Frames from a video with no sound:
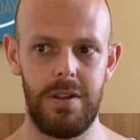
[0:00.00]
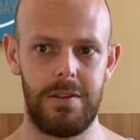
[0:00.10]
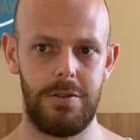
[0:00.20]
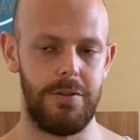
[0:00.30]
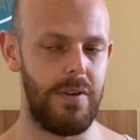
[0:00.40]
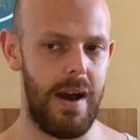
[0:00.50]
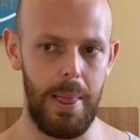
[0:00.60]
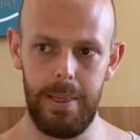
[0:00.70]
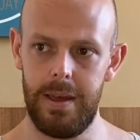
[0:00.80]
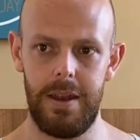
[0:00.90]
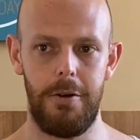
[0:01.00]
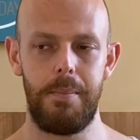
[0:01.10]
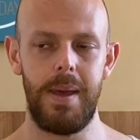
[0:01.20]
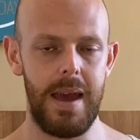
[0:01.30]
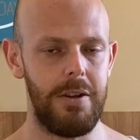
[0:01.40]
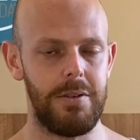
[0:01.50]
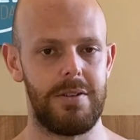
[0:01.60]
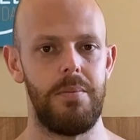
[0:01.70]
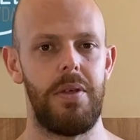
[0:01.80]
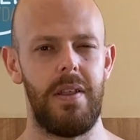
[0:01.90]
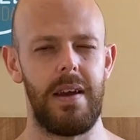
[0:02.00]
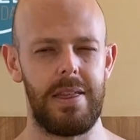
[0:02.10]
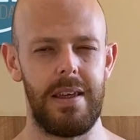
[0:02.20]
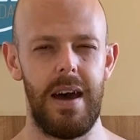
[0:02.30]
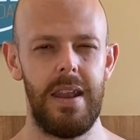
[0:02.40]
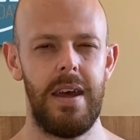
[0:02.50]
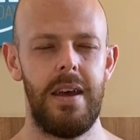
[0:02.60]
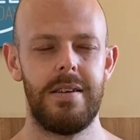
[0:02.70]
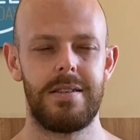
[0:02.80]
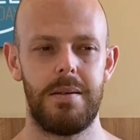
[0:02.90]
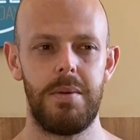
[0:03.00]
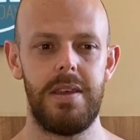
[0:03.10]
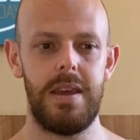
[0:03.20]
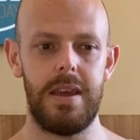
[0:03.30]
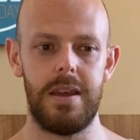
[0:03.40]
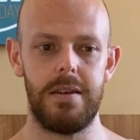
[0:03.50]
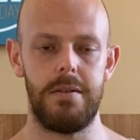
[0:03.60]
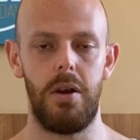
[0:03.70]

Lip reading: listen to a violin or piano or something like that. Some of the